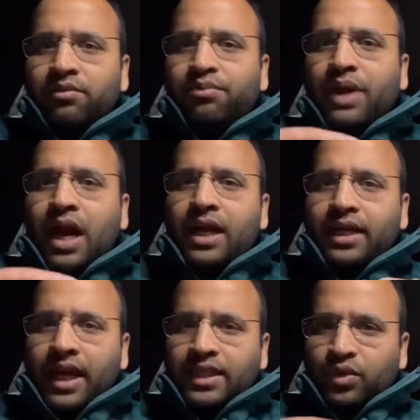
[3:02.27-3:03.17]

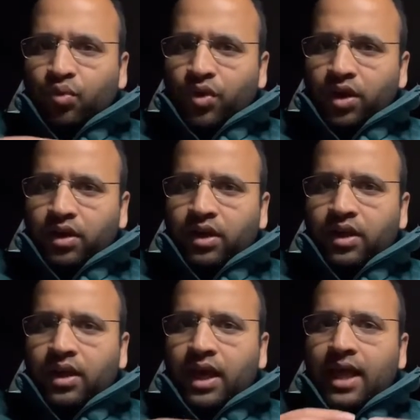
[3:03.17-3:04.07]
prioritize the work,
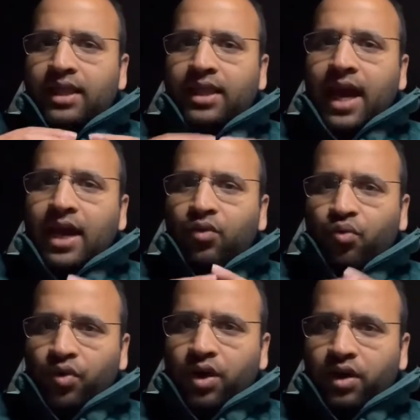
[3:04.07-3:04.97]
and that
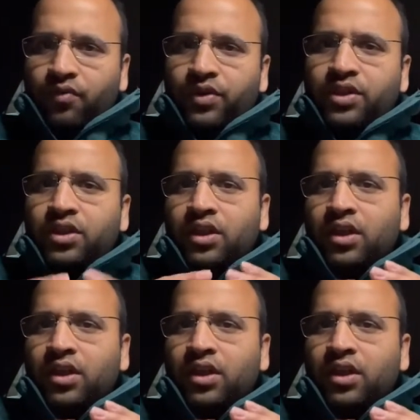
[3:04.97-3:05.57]
work which